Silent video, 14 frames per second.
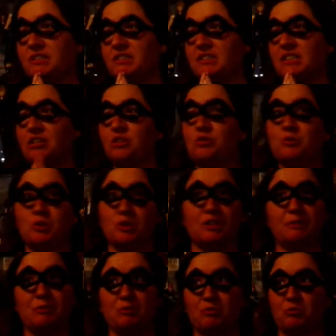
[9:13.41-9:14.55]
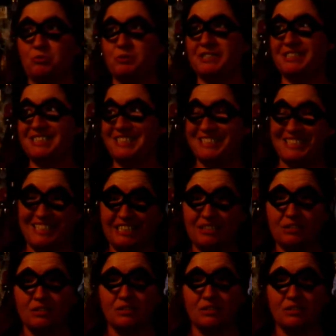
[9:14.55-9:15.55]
knew it was only going to be one scene.